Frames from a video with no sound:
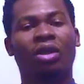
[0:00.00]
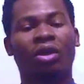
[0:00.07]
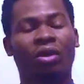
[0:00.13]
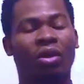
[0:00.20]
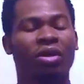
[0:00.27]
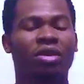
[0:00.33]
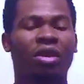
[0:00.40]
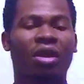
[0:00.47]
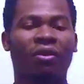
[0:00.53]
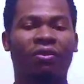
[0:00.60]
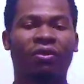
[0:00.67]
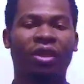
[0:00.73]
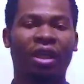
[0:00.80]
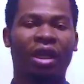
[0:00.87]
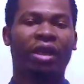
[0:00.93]
growth
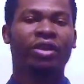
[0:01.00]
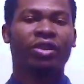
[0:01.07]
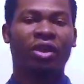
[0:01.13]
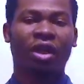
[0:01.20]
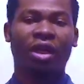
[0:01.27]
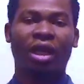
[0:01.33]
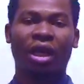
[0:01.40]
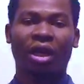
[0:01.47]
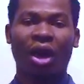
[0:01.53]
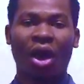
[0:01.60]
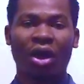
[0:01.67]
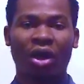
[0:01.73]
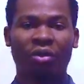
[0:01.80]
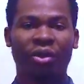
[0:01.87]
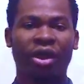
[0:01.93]
of the Nigerian
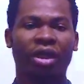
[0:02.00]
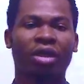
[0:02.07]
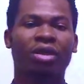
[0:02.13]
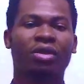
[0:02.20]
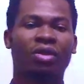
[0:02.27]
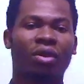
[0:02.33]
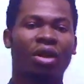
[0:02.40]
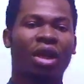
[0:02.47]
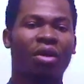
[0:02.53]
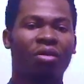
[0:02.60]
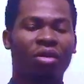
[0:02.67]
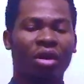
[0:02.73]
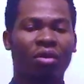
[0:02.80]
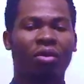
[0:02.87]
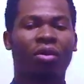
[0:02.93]
economy, so
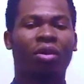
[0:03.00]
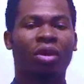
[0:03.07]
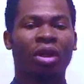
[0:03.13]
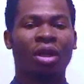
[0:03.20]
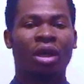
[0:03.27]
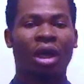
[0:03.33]
that we would